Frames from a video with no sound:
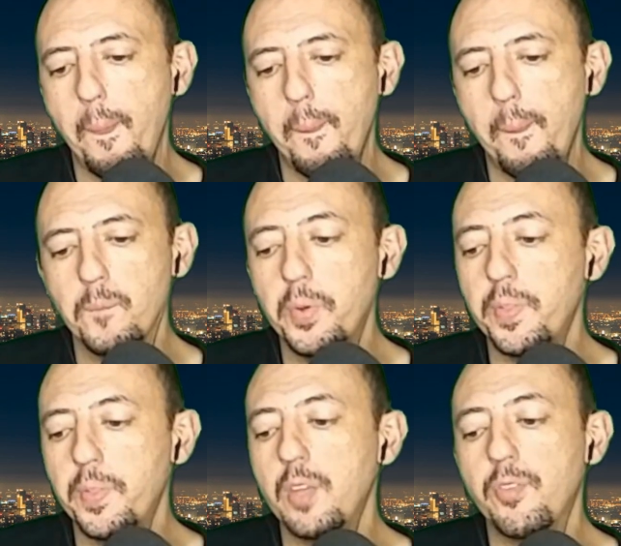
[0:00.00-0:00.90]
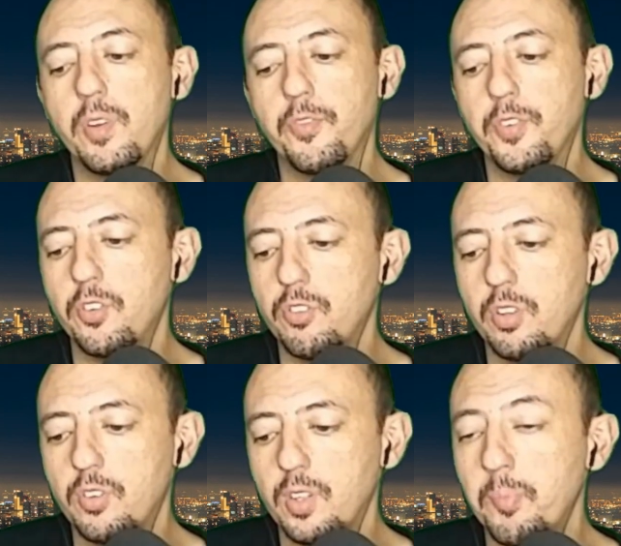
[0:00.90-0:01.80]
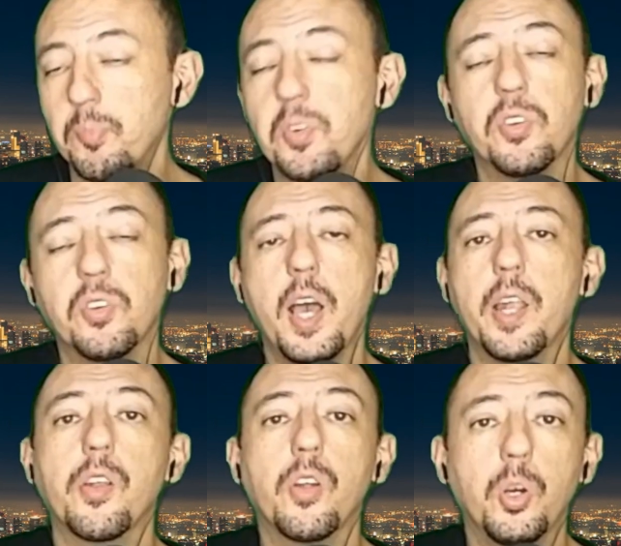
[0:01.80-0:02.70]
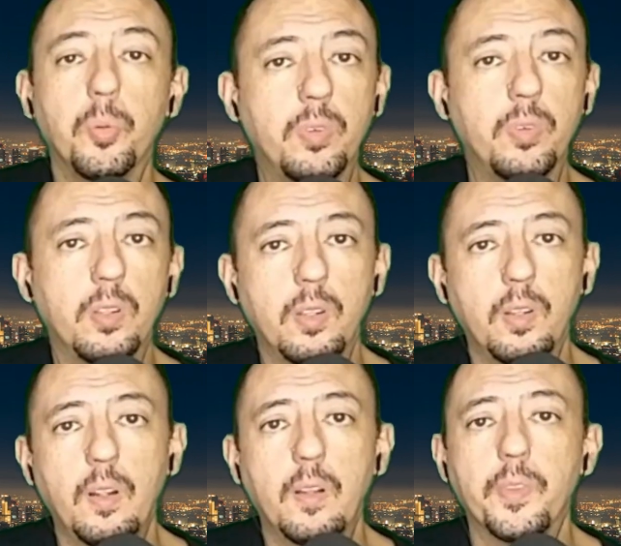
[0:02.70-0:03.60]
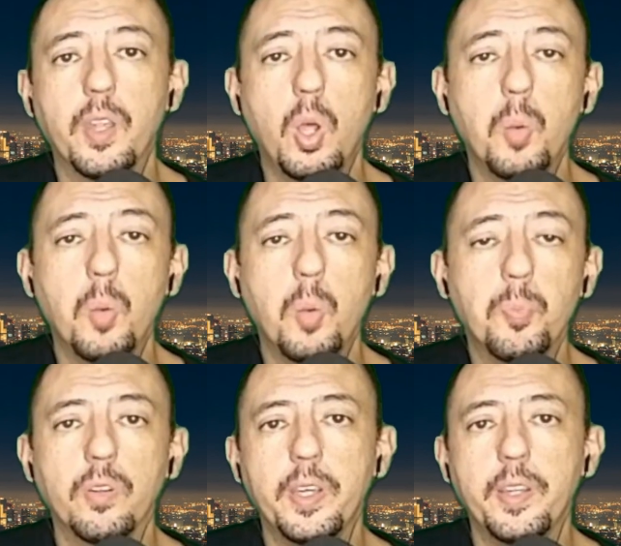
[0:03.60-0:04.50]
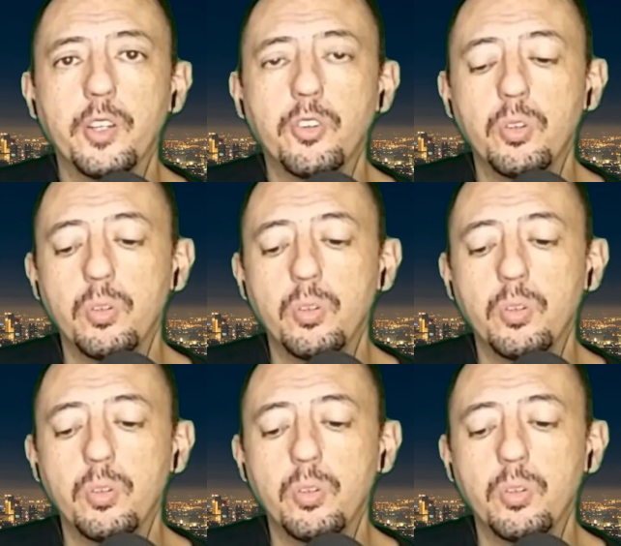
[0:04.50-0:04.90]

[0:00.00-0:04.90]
whether, even if it's just a misguided hope, that hope is still there, that you